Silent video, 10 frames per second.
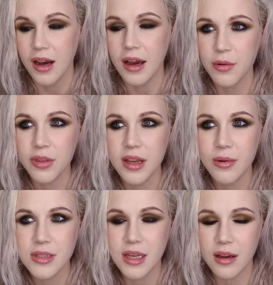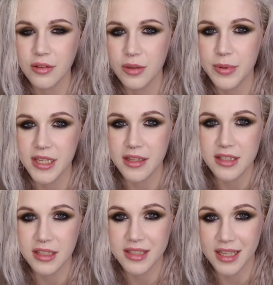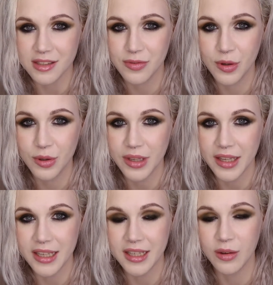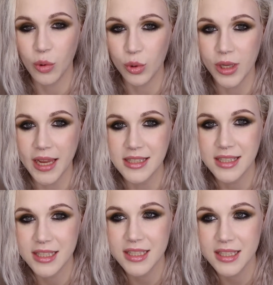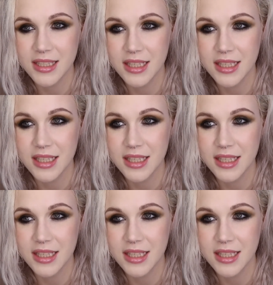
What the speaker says: I don't think I was 100% successful in all cases,